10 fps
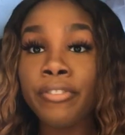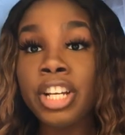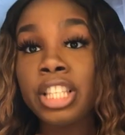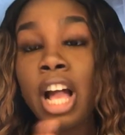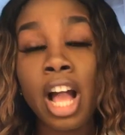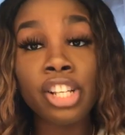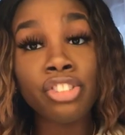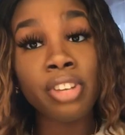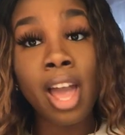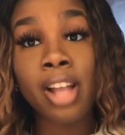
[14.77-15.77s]
first and
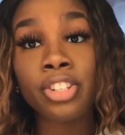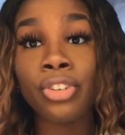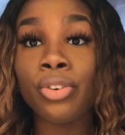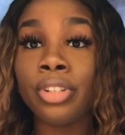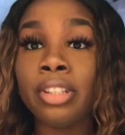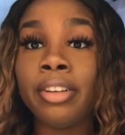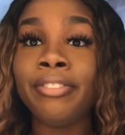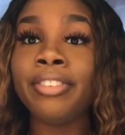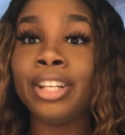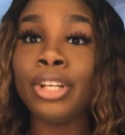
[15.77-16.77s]
honest reaction on
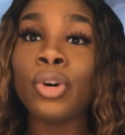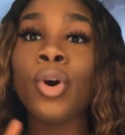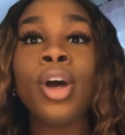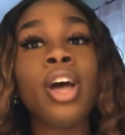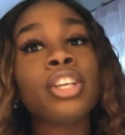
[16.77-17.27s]
the video.